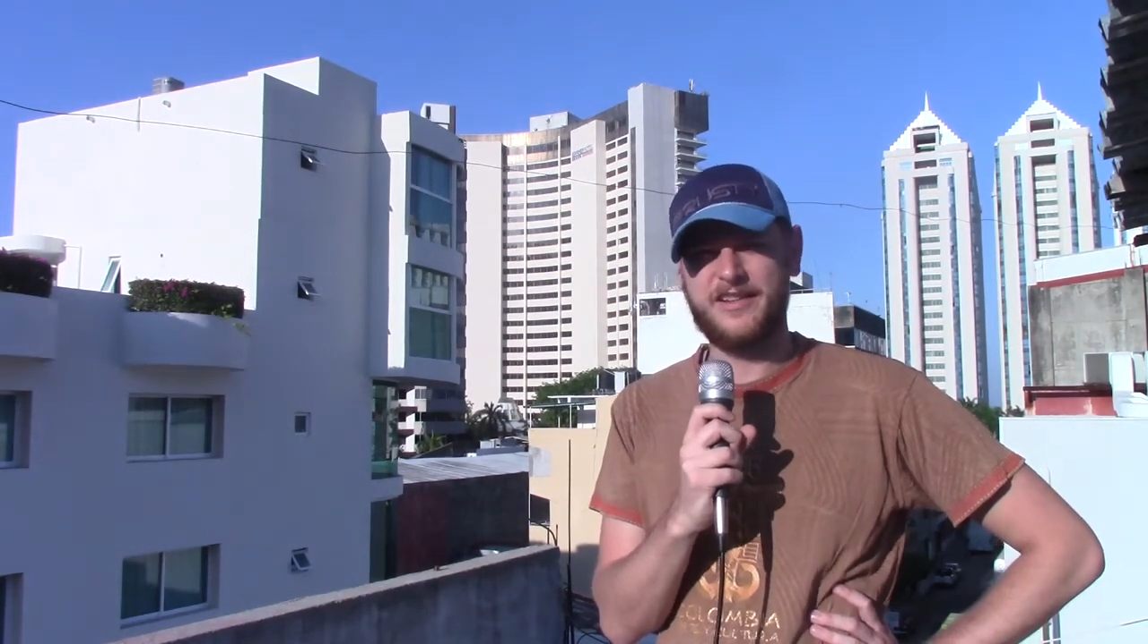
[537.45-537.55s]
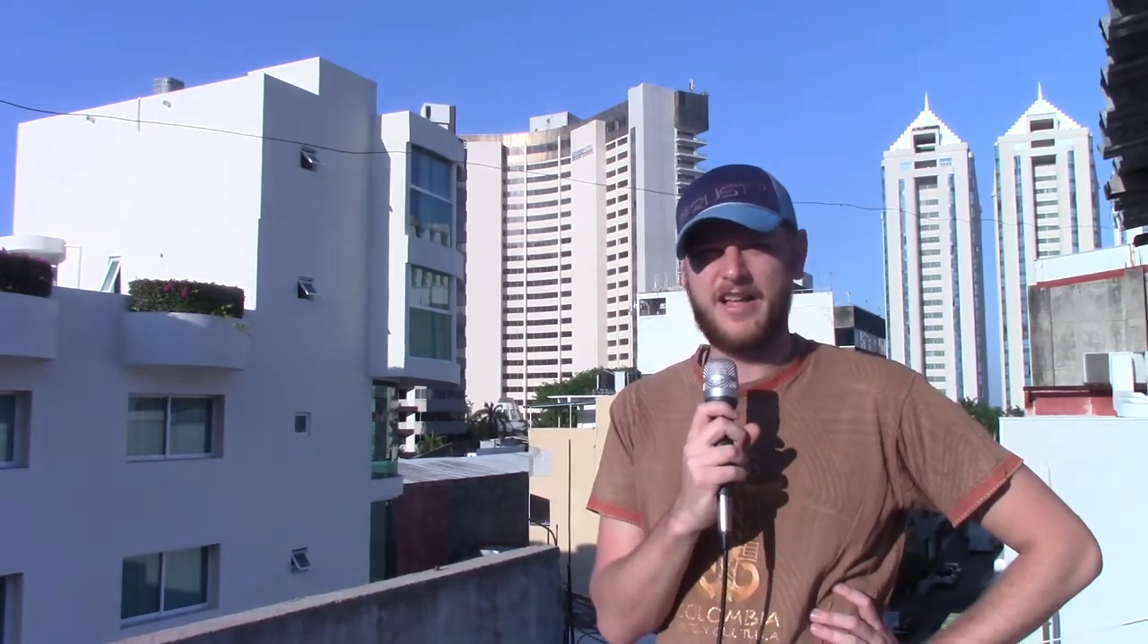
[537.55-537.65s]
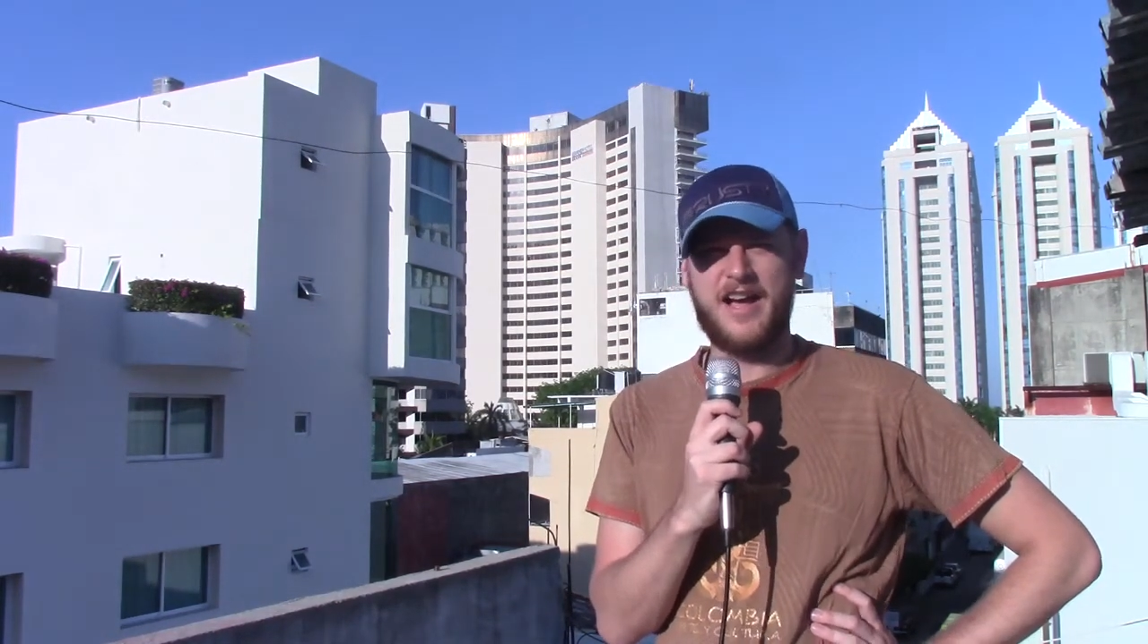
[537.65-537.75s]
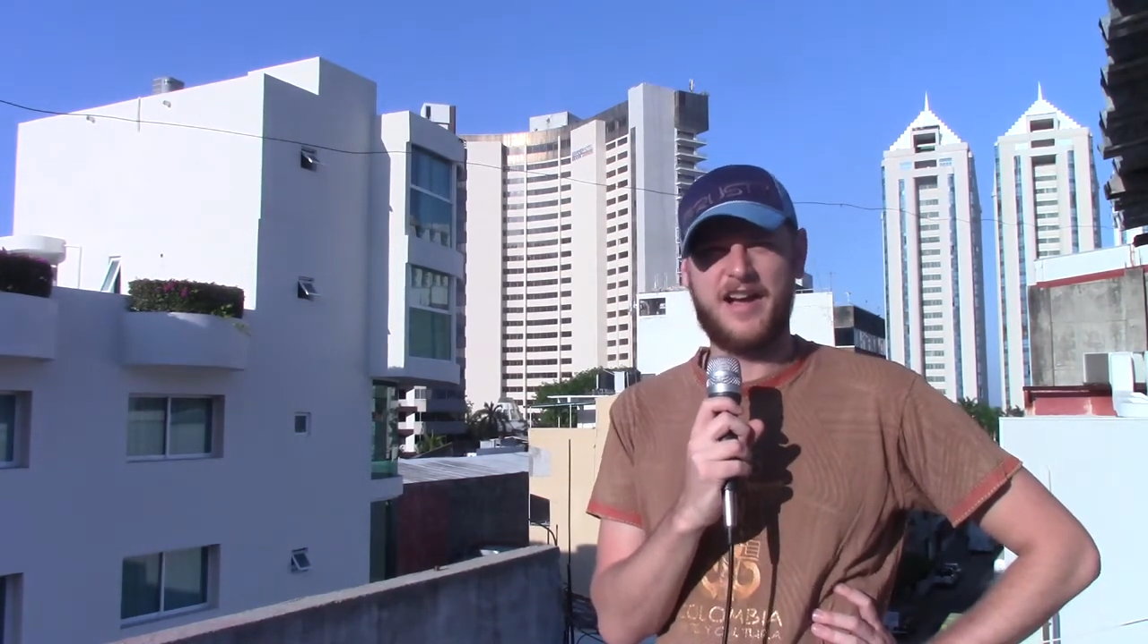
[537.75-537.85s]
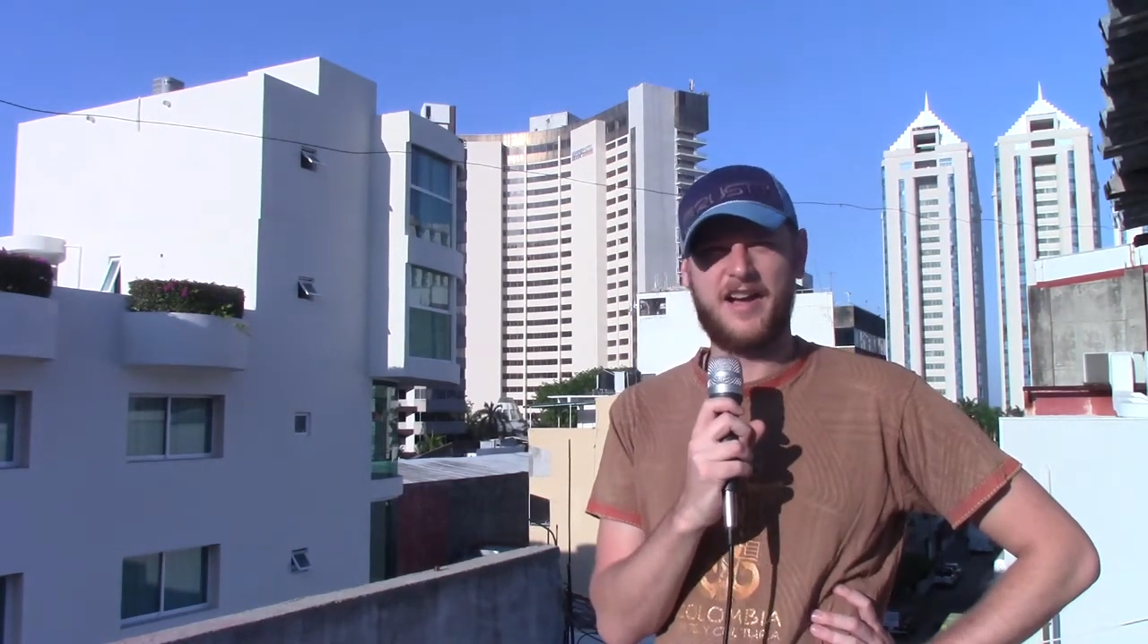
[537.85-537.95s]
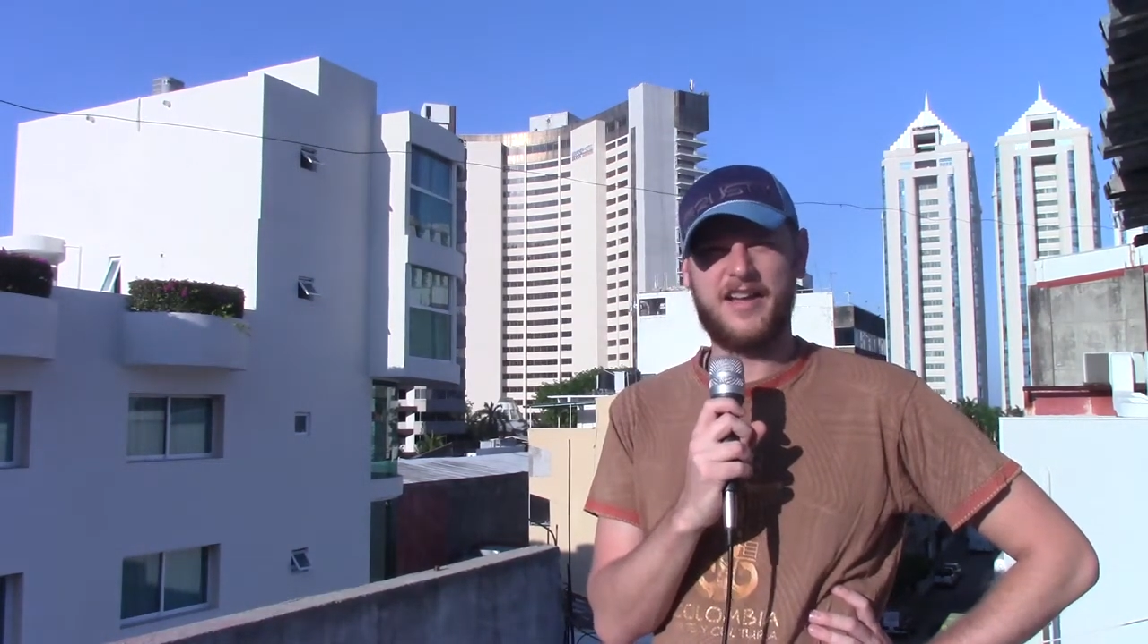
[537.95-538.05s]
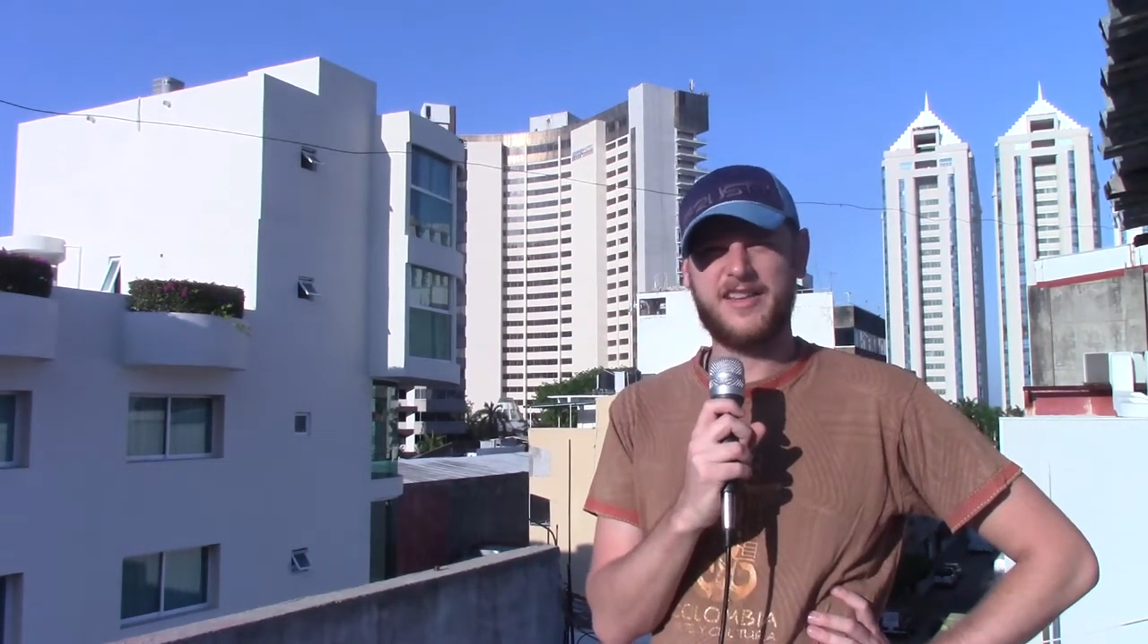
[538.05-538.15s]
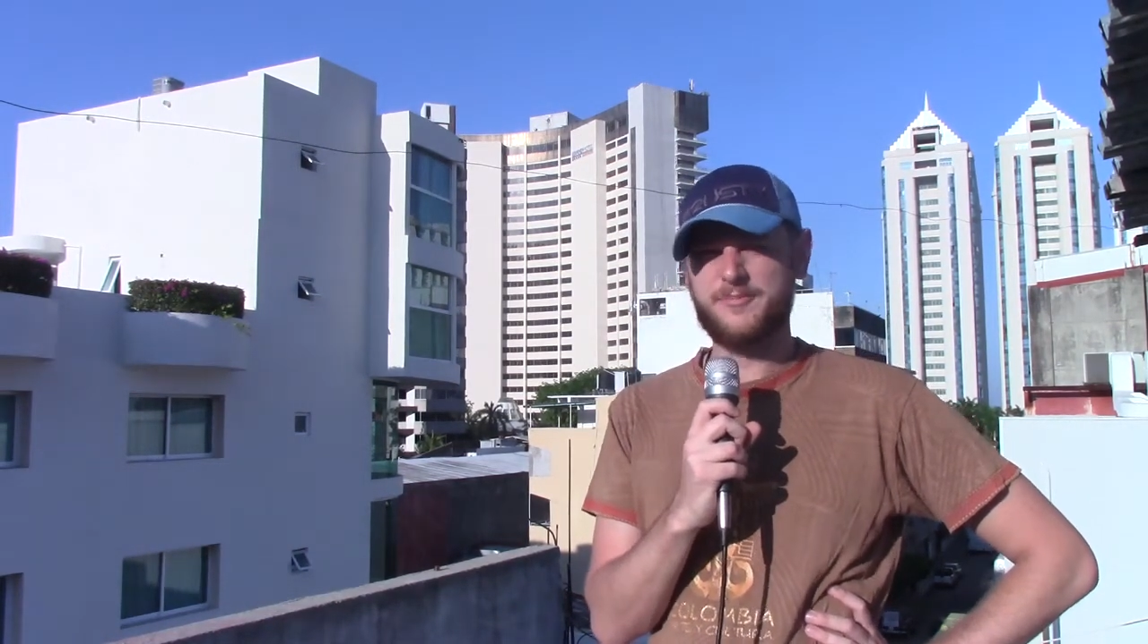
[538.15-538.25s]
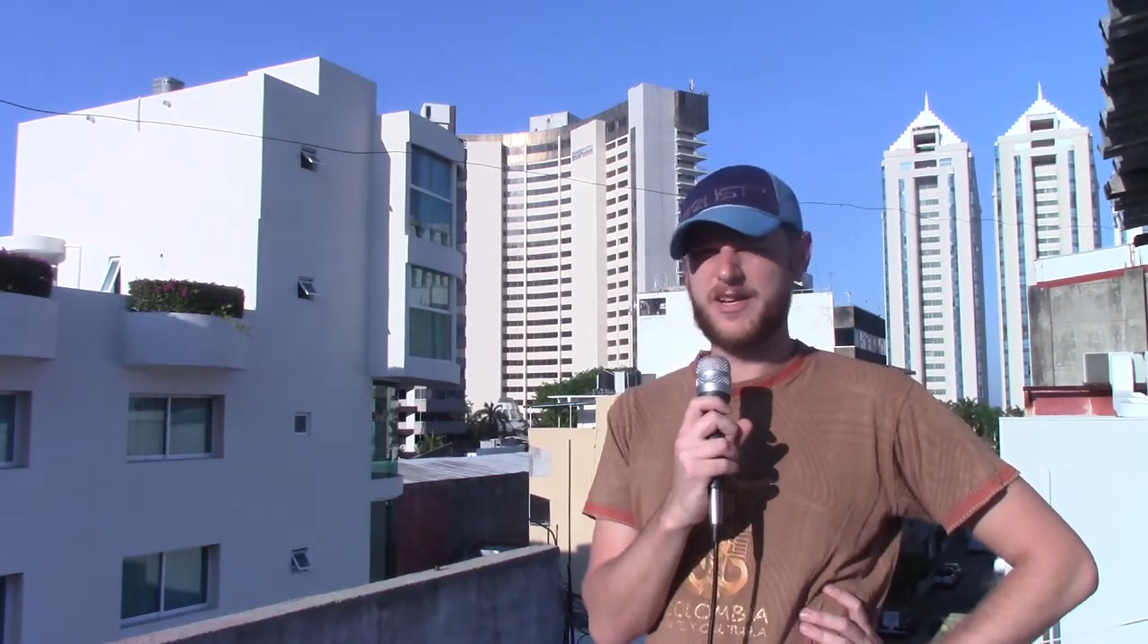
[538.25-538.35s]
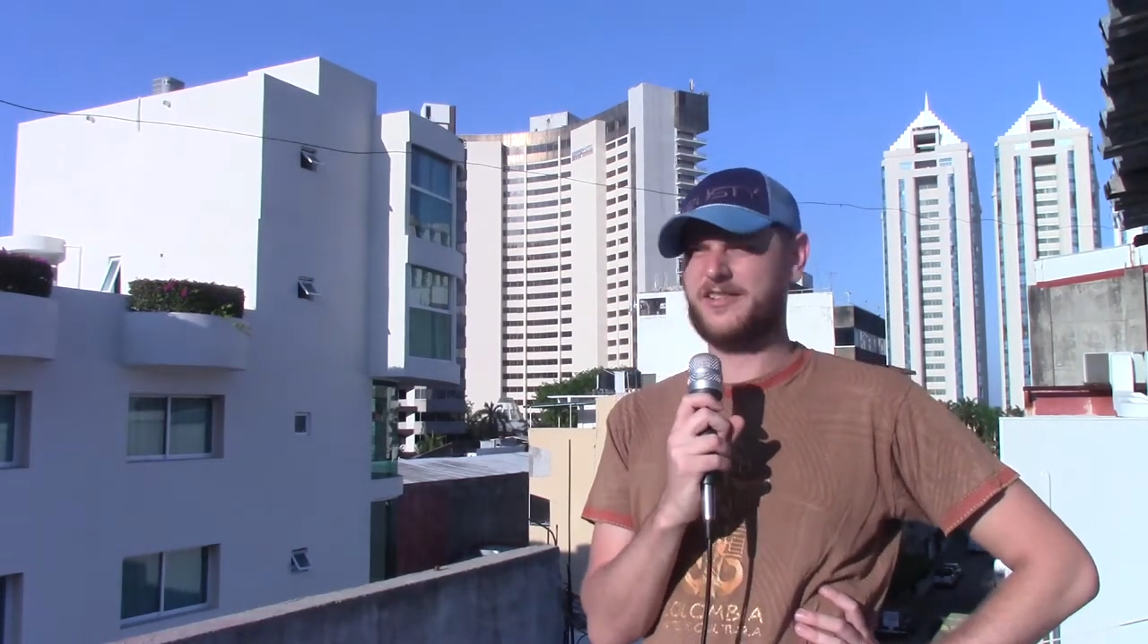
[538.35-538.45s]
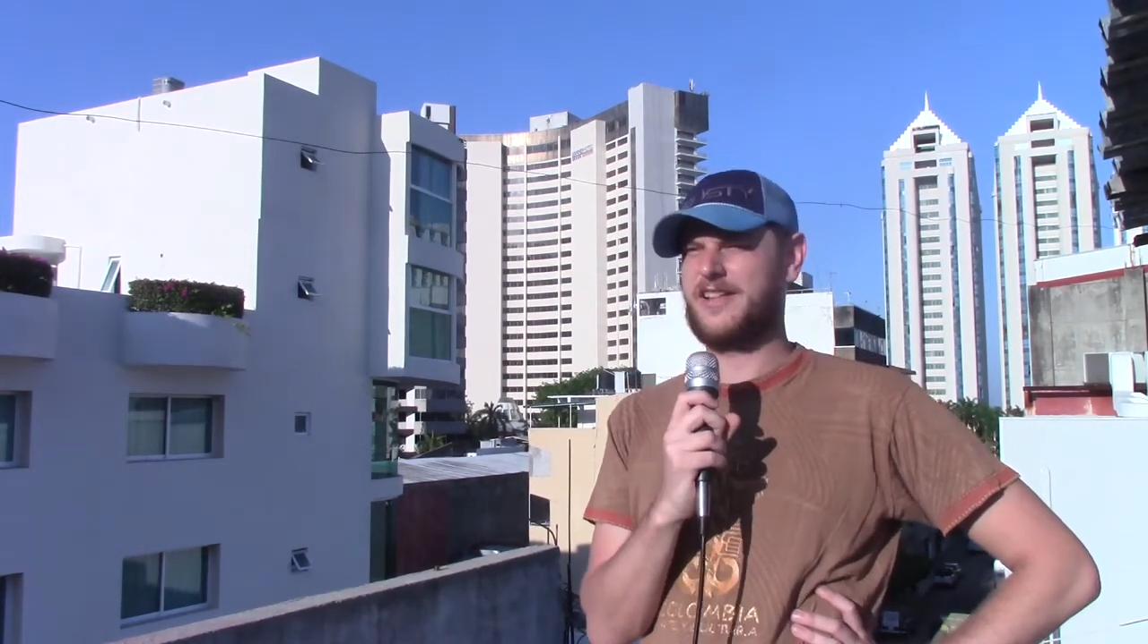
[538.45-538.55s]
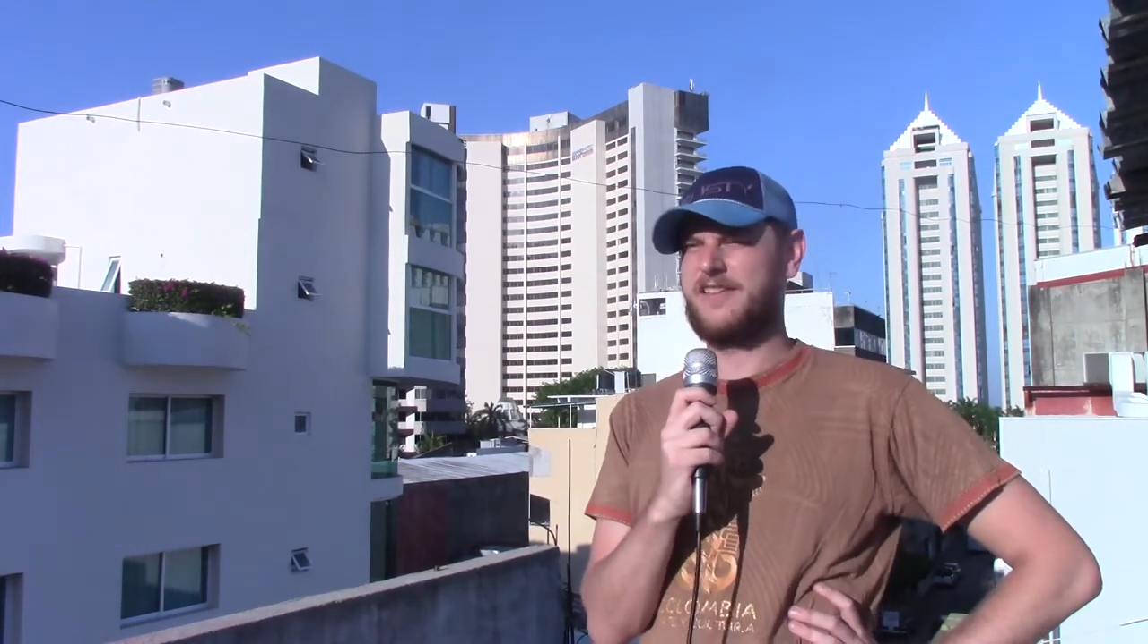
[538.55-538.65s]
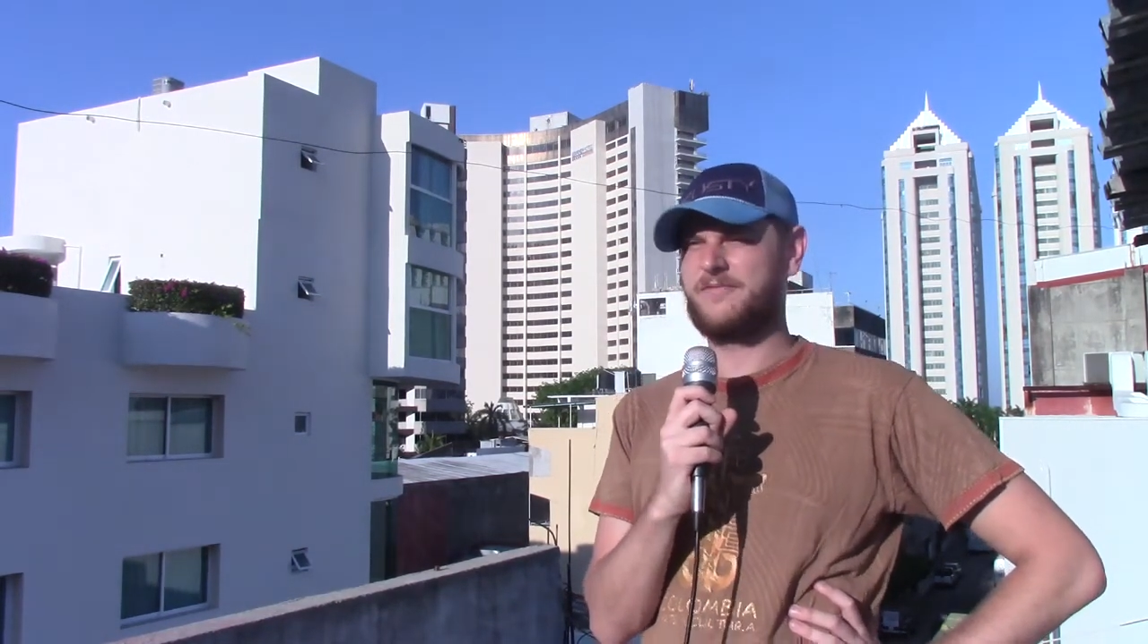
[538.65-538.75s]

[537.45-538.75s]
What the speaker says: especially